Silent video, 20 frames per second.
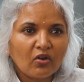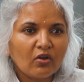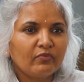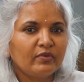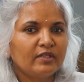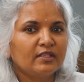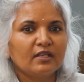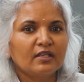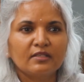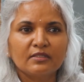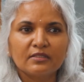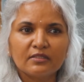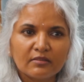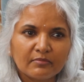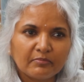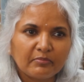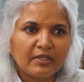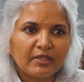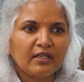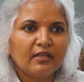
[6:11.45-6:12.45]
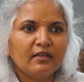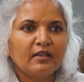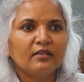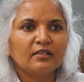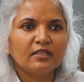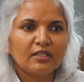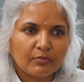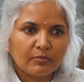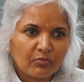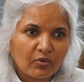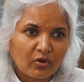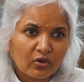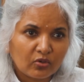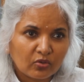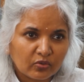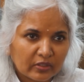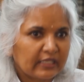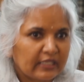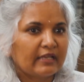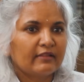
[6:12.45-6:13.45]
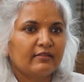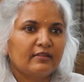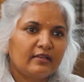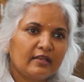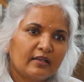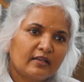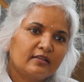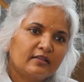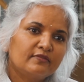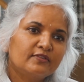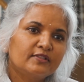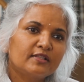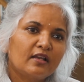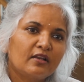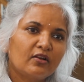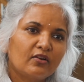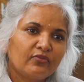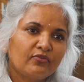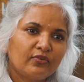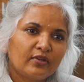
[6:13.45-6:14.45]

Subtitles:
or we can complain and keep on looking at the negative side of